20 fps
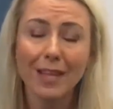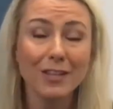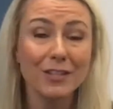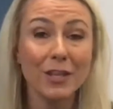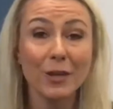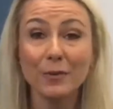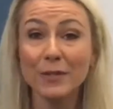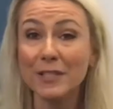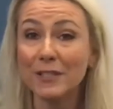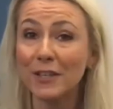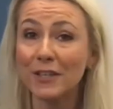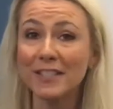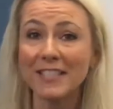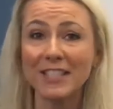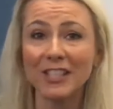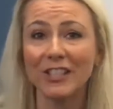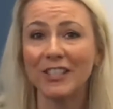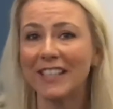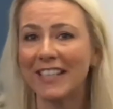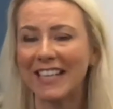So we
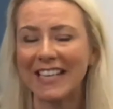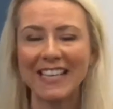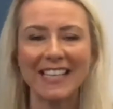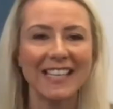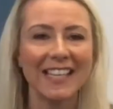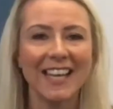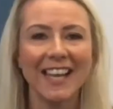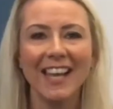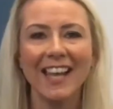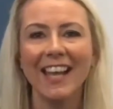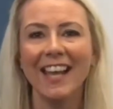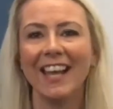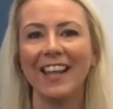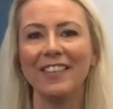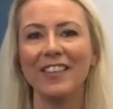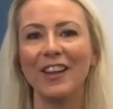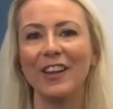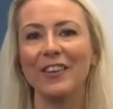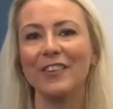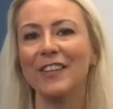started looking
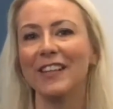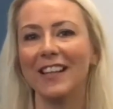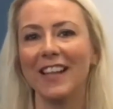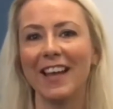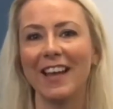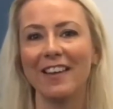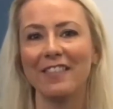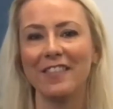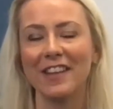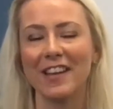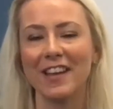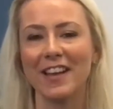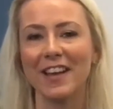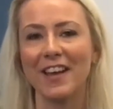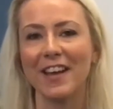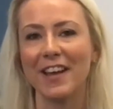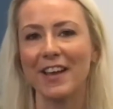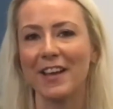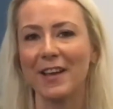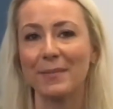in the local
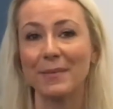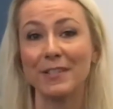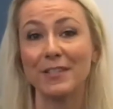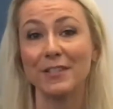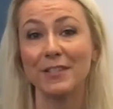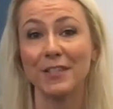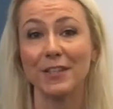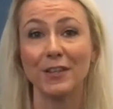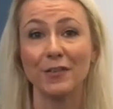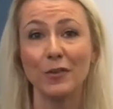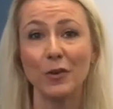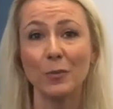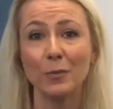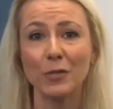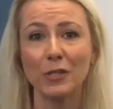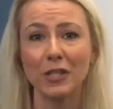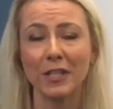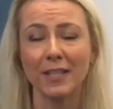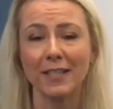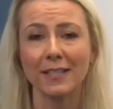area at certain
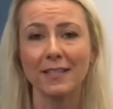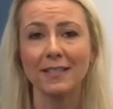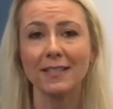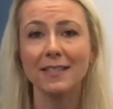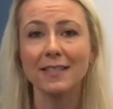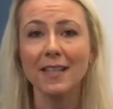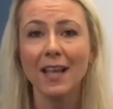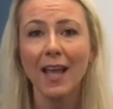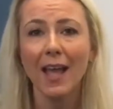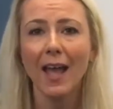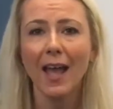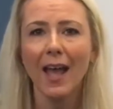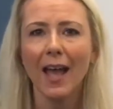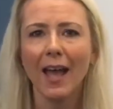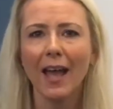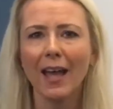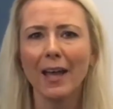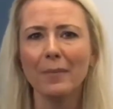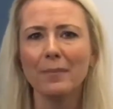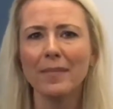options.
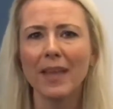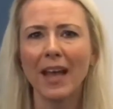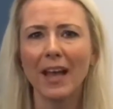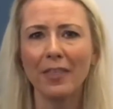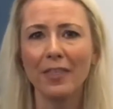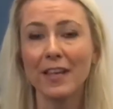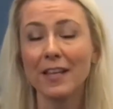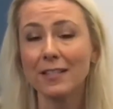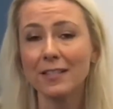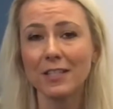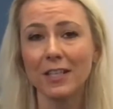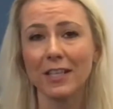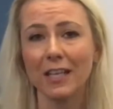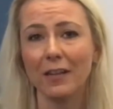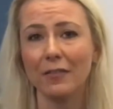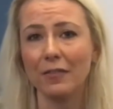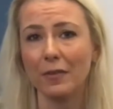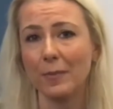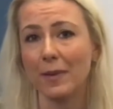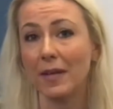I think
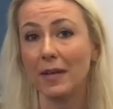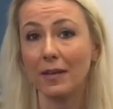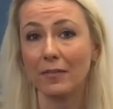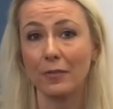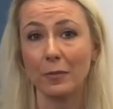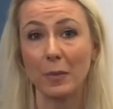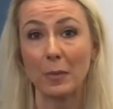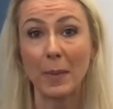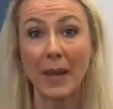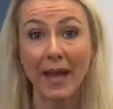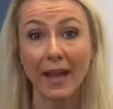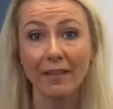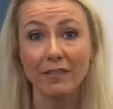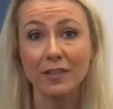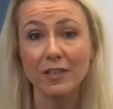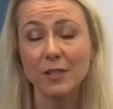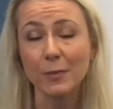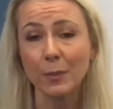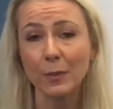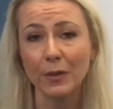certainly from a
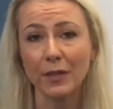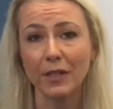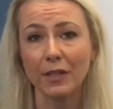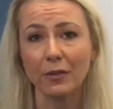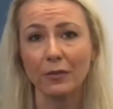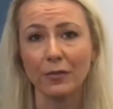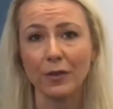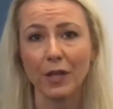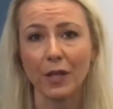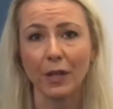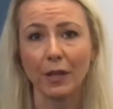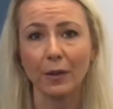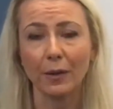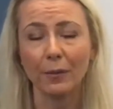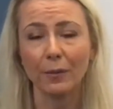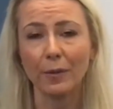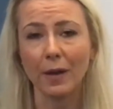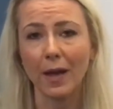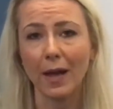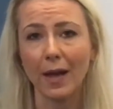parent's point of
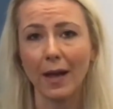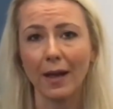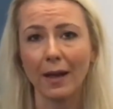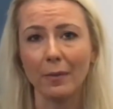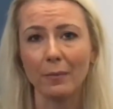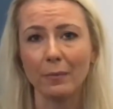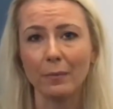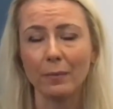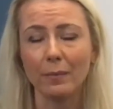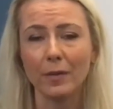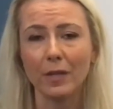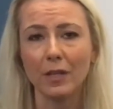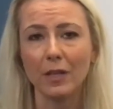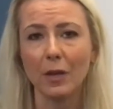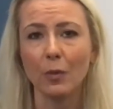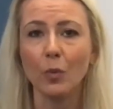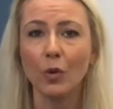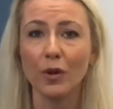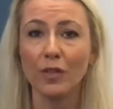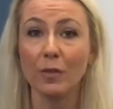view, you
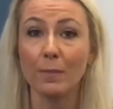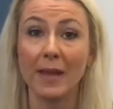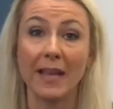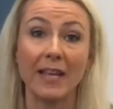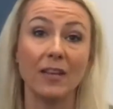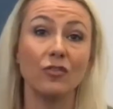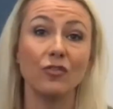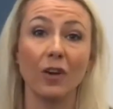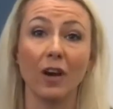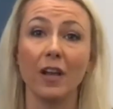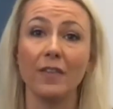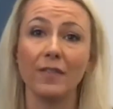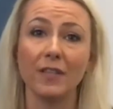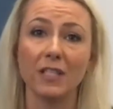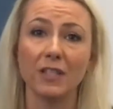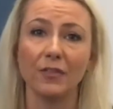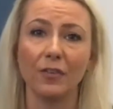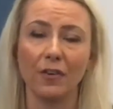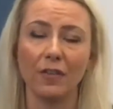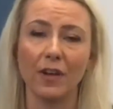know, one of the main
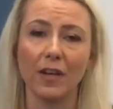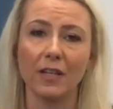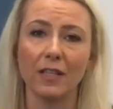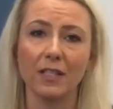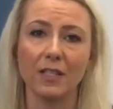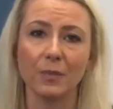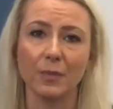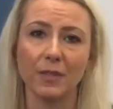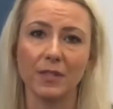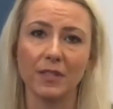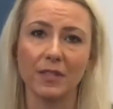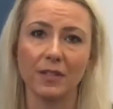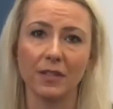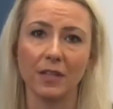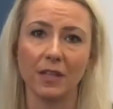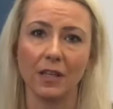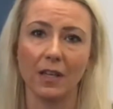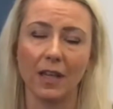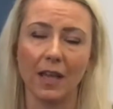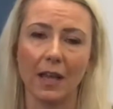drivers for us was
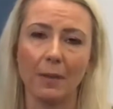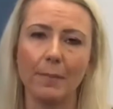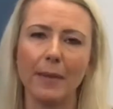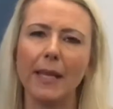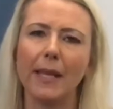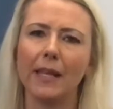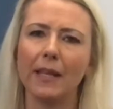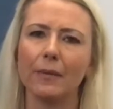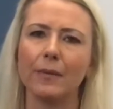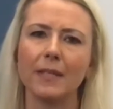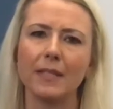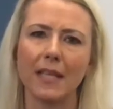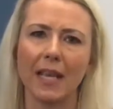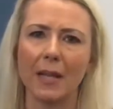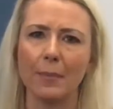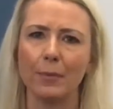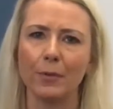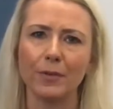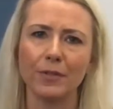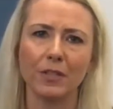that Amelia was
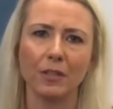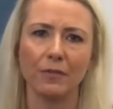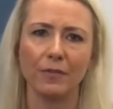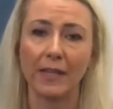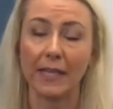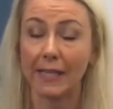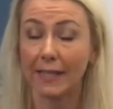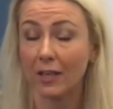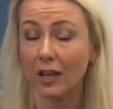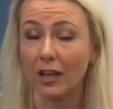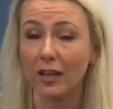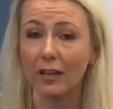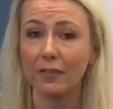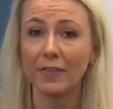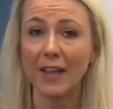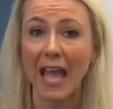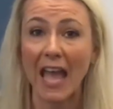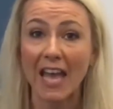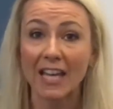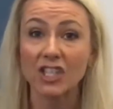able to really kind of
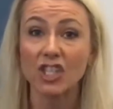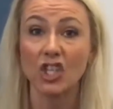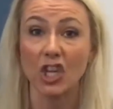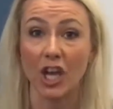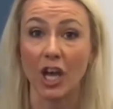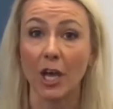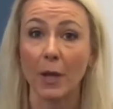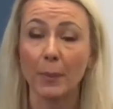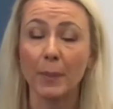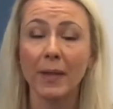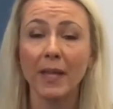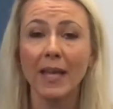catch up